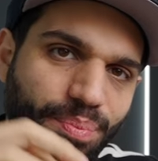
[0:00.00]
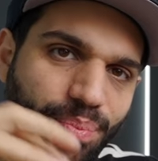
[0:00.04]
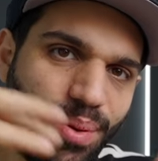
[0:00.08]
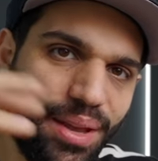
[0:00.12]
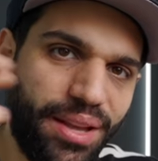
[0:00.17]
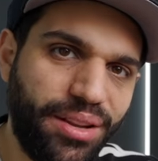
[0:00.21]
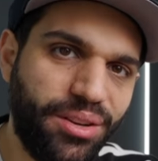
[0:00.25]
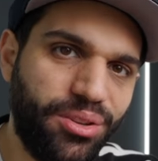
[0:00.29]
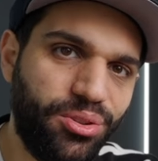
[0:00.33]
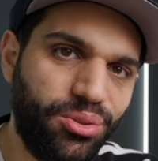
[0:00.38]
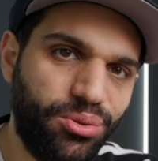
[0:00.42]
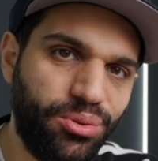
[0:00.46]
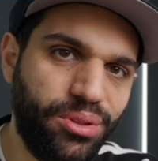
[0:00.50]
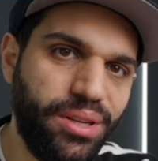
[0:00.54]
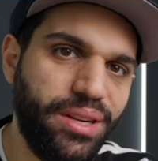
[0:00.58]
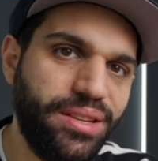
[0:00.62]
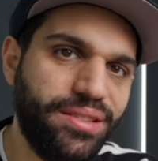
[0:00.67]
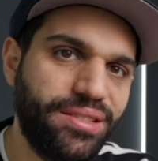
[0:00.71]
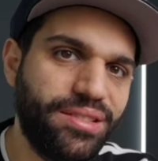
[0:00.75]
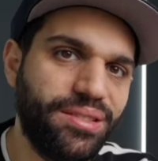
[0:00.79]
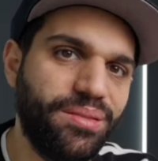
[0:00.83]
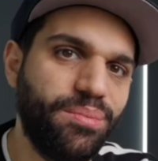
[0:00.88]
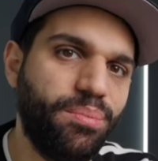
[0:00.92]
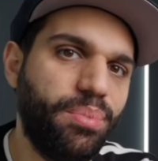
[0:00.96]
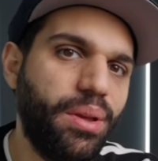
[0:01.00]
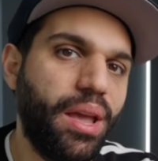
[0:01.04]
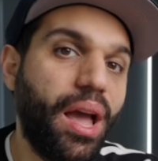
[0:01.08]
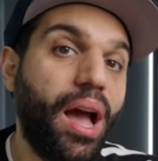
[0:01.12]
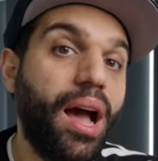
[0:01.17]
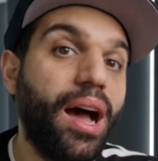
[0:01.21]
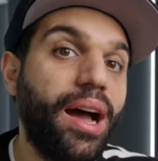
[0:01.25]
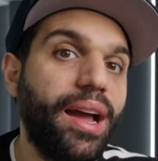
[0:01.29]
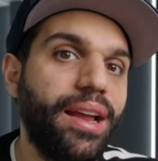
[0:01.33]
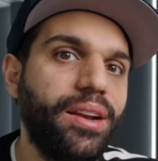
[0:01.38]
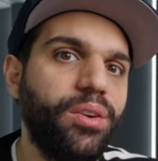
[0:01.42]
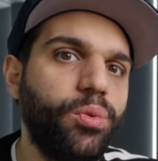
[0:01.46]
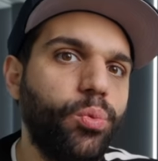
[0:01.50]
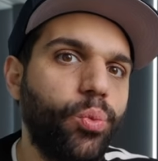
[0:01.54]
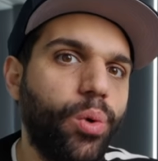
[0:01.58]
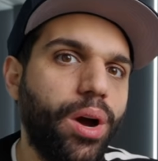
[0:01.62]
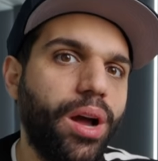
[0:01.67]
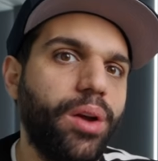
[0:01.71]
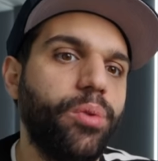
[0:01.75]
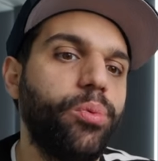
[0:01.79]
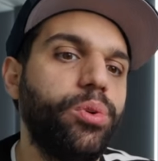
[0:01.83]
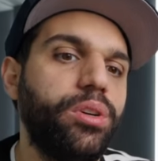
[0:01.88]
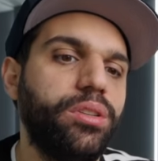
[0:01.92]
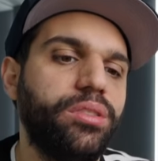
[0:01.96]
bigger reason behind
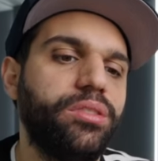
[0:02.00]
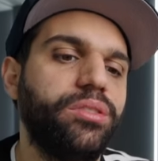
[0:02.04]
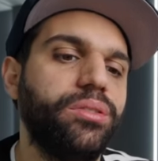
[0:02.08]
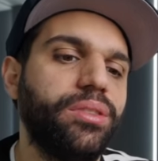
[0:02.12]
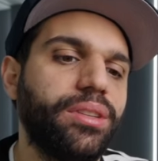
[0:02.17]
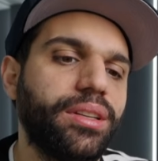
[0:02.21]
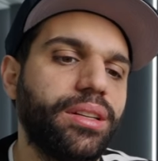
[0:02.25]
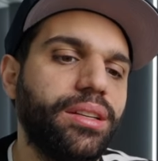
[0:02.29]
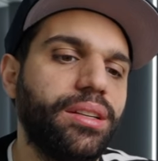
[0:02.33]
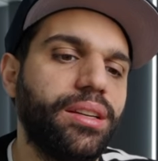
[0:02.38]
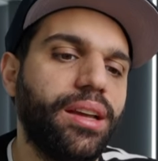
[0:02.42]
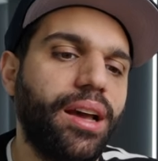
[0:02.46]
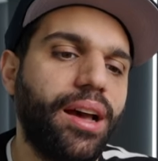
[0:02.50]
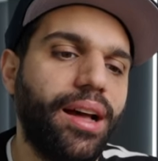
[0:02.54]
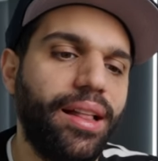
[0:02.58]
why we're doing it.